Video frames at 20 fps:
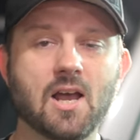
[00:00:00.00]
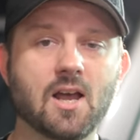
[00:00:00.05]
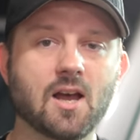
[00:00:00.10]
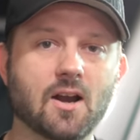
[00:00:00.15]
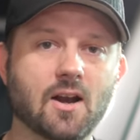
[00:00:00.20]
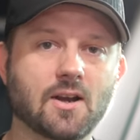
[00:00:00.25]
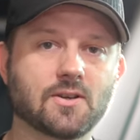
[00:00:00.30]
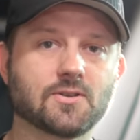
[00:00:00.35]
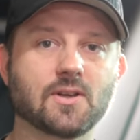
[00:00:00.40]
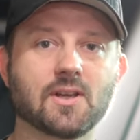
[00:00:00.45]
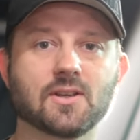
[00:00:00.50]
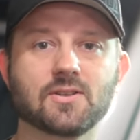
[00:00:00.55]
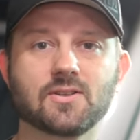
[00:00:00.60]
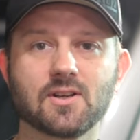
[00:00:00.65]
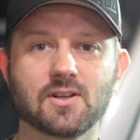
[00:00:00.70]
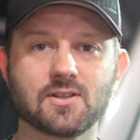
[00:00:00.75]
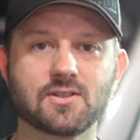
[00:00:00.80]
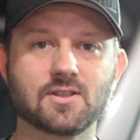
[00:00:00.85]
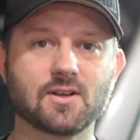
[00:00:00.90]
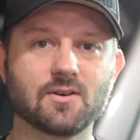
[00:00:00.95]
All right, so I guess you're
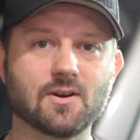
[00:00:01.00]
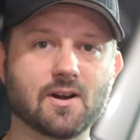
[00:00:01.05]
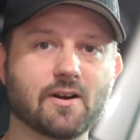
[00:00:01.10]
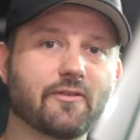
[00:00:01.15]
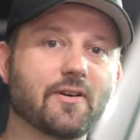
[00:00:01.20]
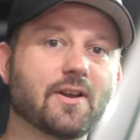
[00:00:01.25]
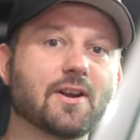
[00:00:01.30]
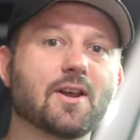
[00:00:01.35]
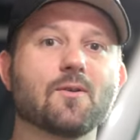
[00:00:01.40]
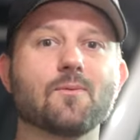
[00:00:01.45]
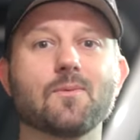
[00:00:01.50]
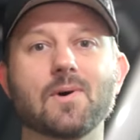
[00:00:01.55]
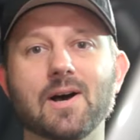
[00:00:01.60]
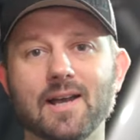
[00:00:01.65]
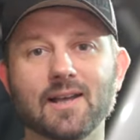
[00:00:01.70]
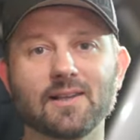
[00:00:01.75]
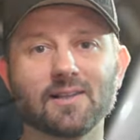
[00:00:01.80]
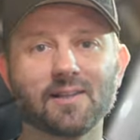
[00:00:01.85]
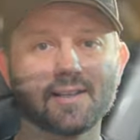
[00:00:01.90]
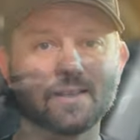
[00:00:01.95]
gonna stick around and find out
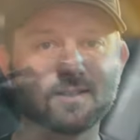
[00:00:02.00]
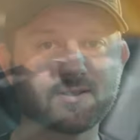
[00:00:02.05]
why I like